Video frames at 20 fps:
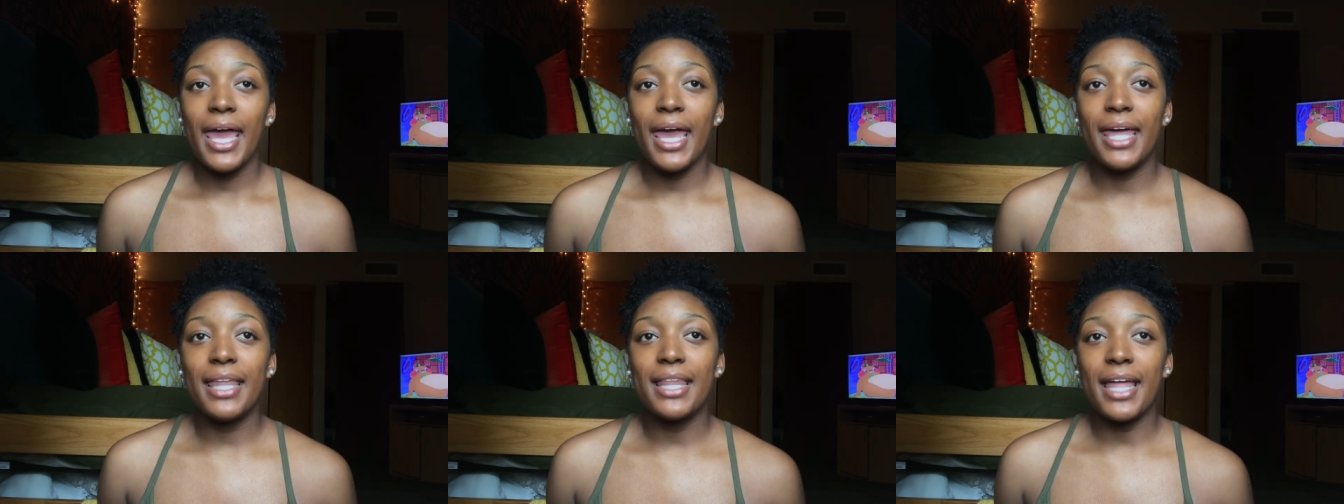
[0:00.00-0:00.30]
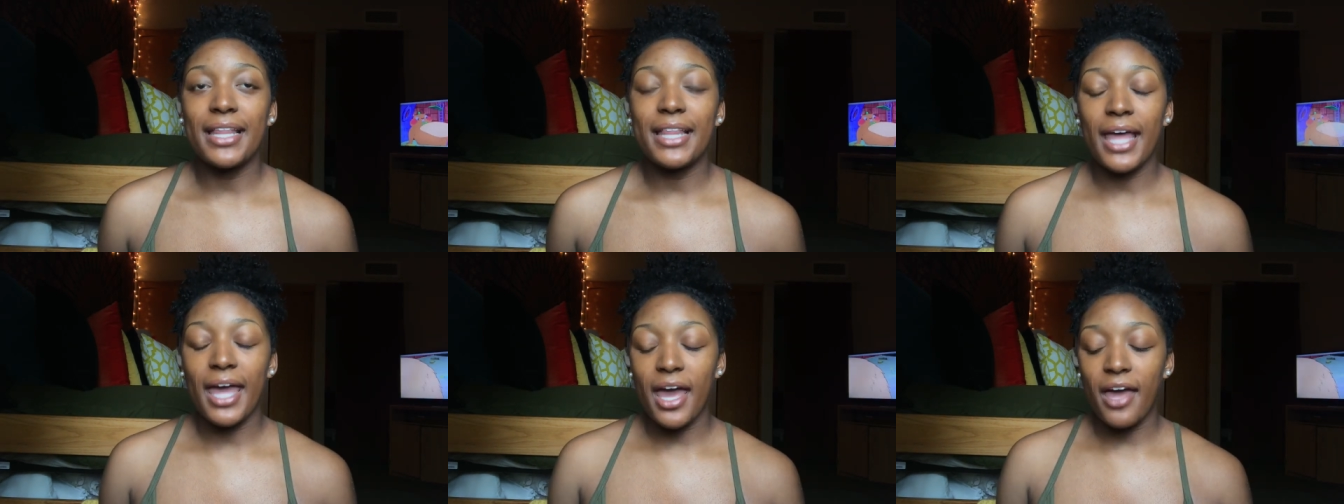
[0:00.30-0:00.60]
and
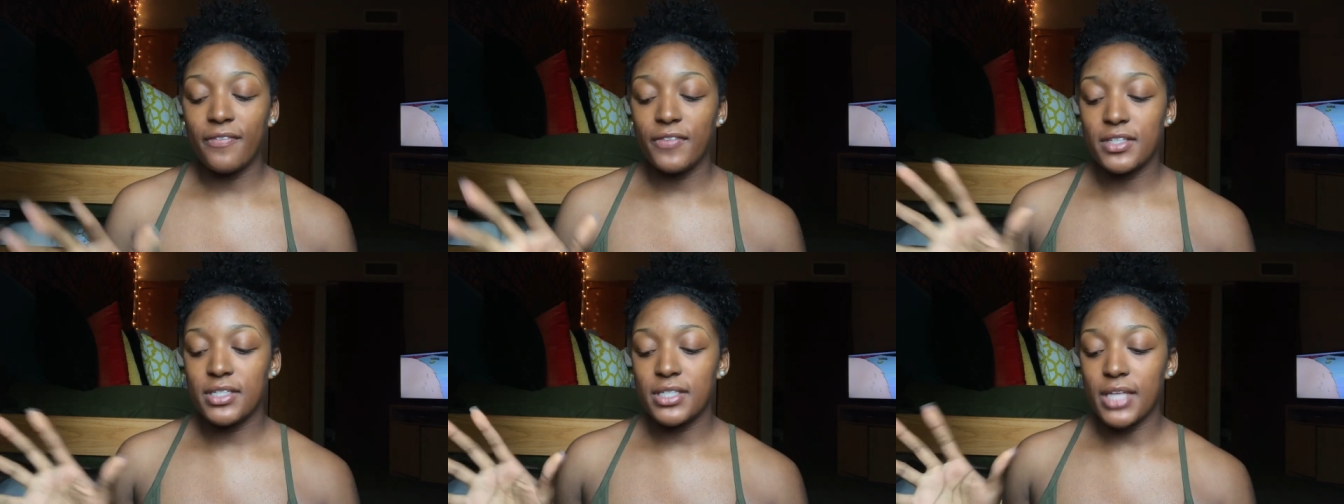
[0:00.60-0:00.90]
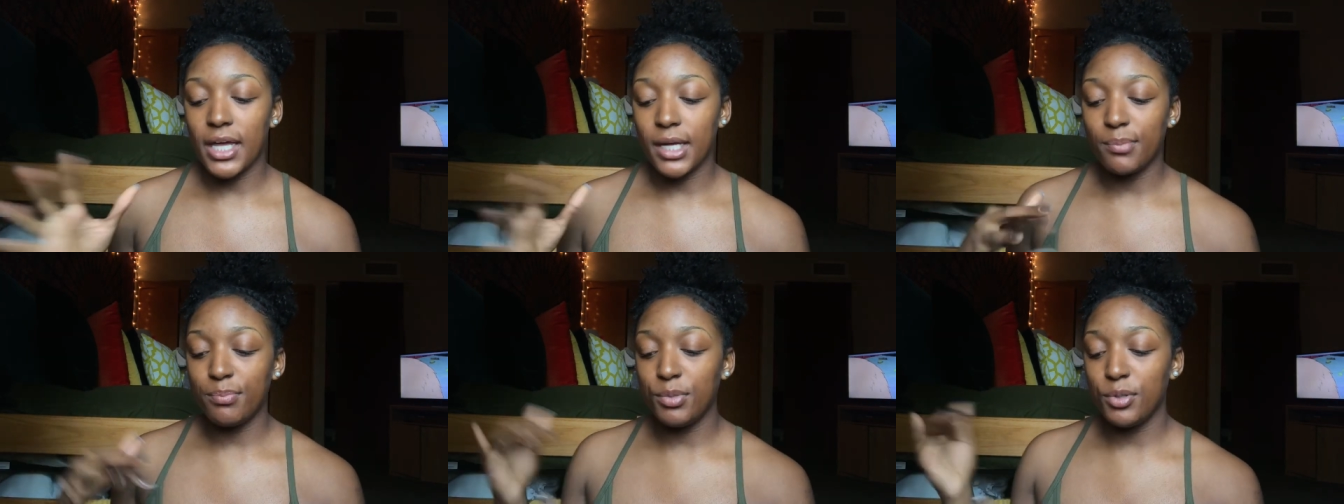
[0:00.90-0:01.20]
like they have this
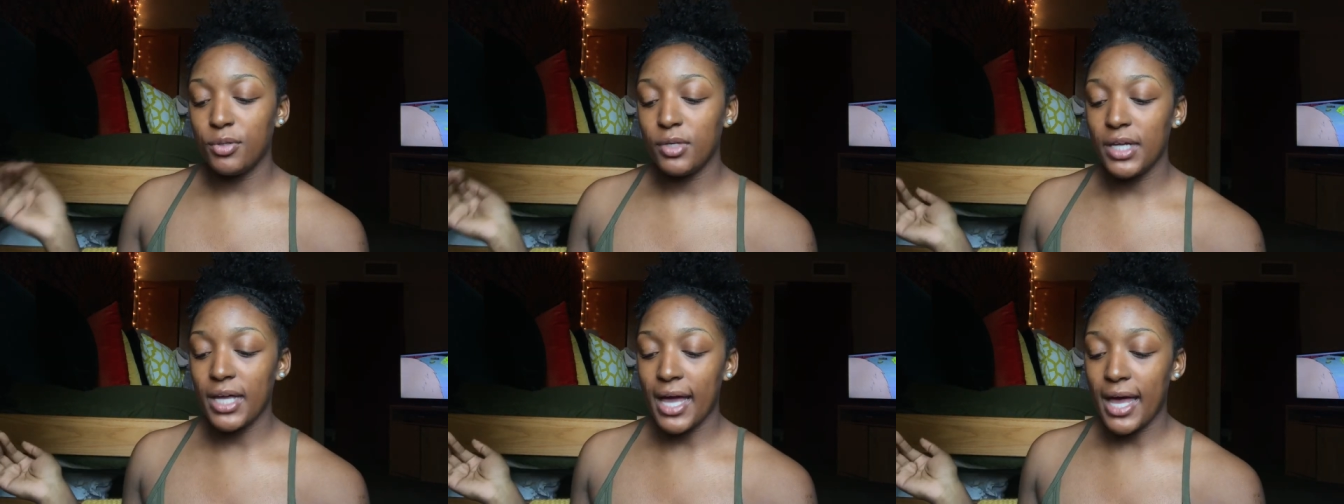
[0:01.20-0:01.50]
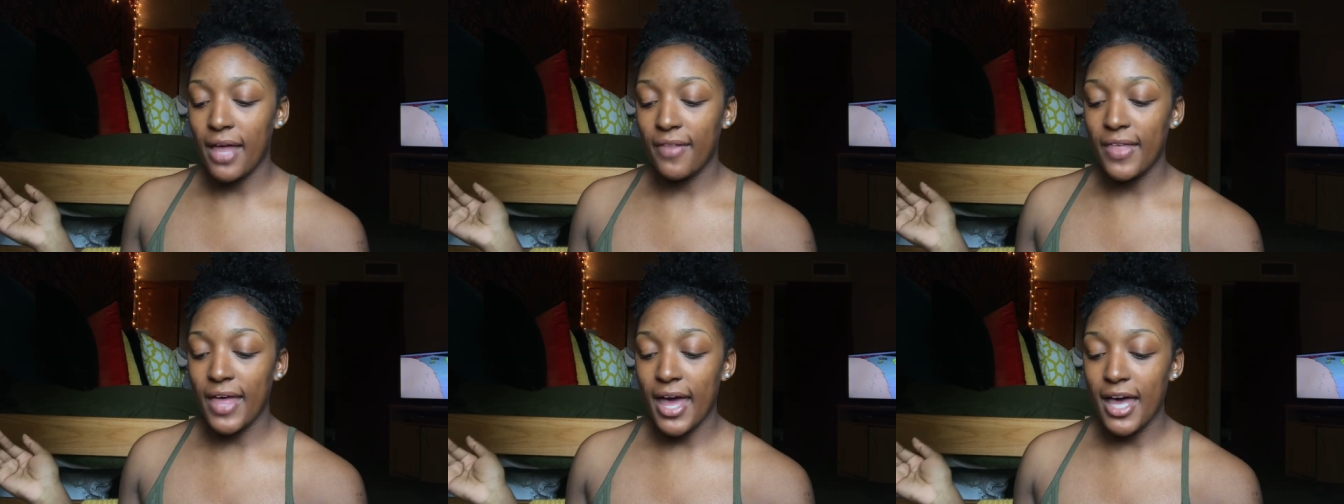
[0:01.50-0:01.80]
like beauty
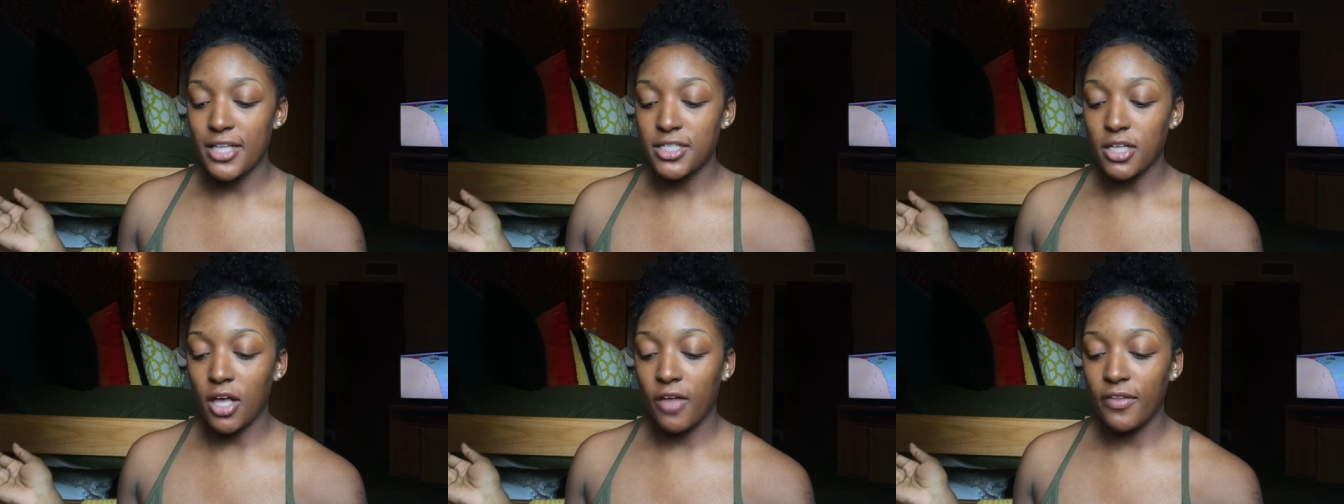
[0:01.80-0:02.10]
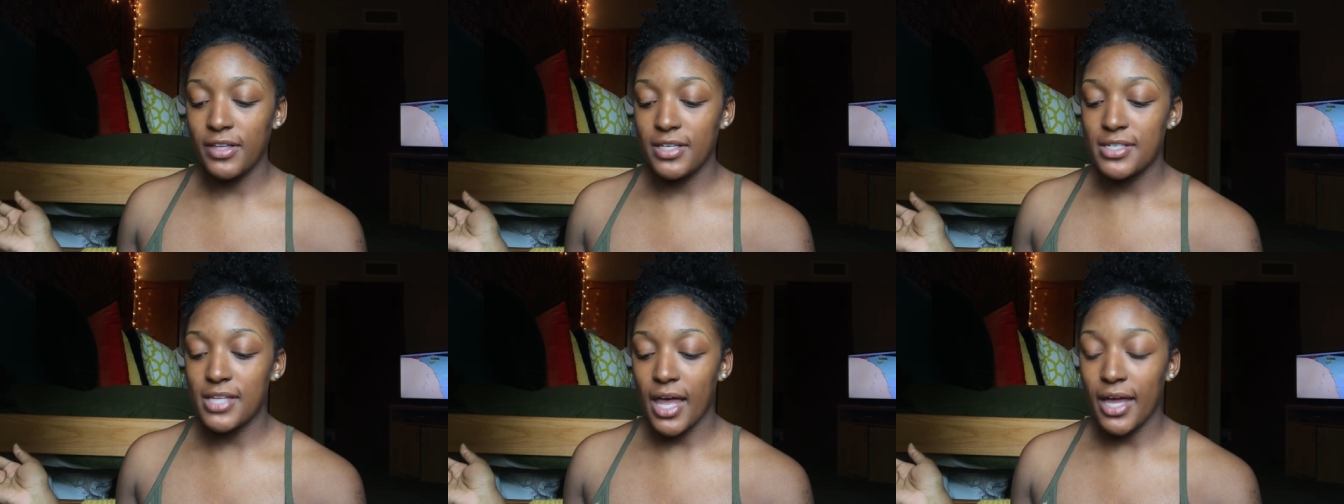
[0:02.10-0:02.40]
aisle that has all
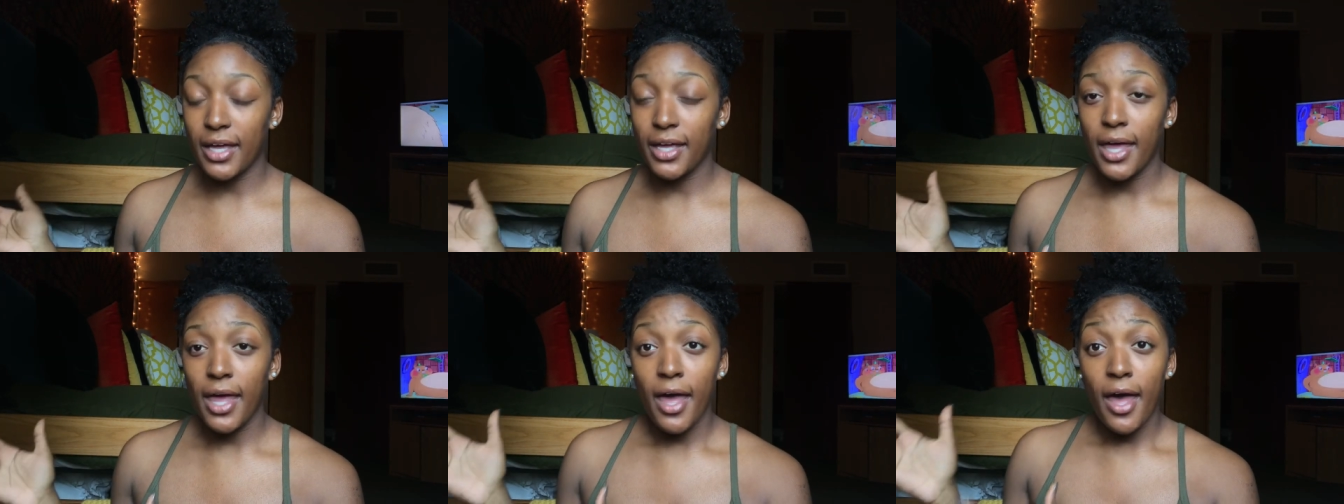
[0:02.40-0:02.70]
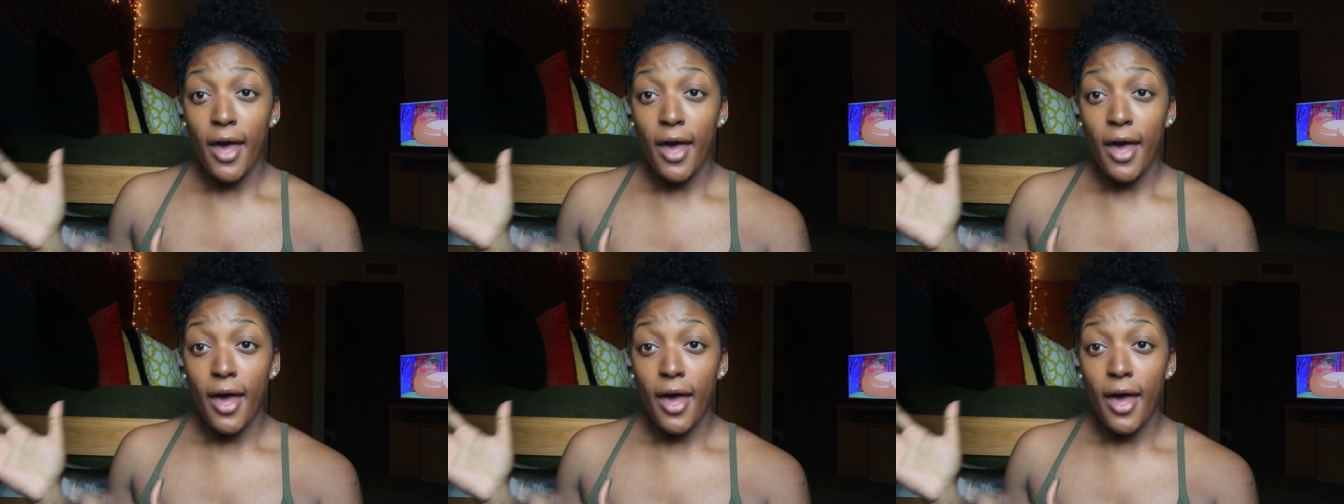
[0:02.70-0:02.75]
these like